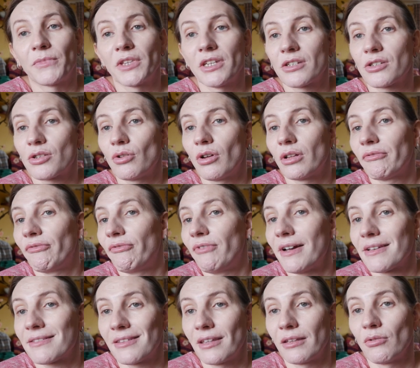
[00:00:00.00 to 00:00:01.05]
is not
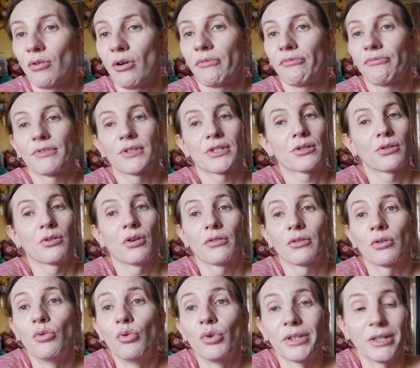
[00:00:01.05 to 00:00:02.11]
fast enough, it's not
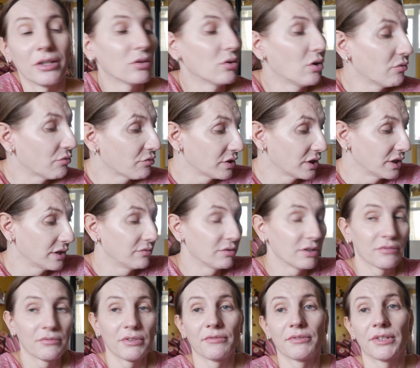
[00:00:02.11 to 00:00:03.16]
good enough
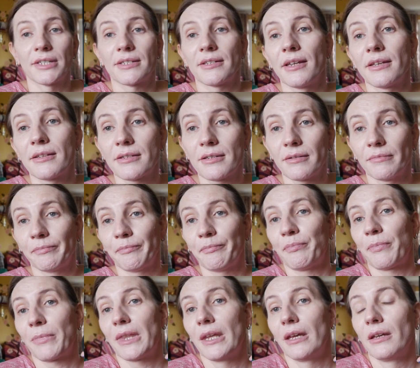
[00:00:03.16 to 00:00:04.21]
even with this lens.
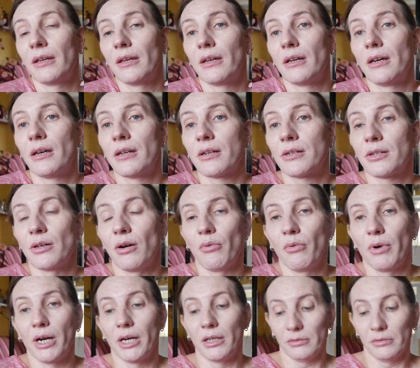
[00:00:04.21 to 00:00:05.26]
So